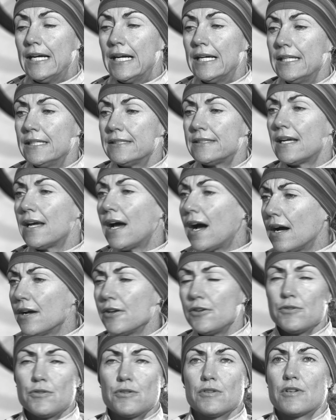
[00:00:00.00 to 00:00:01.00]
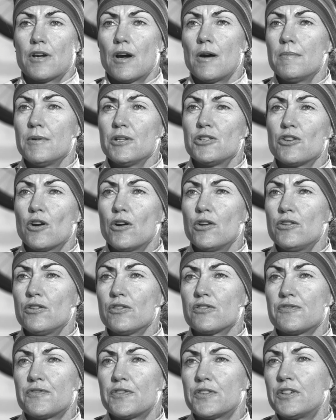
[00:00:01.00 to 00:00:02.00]
and he said, "Ah, you should come and join
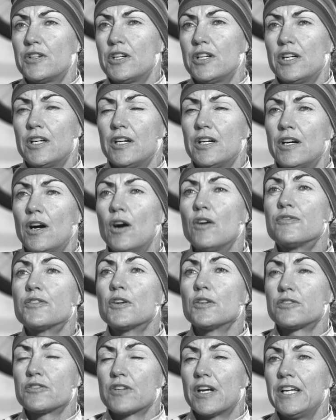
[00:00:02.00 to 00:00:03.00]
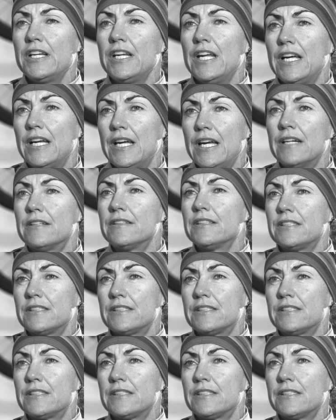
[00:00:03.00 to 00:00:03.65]
us for off-road training here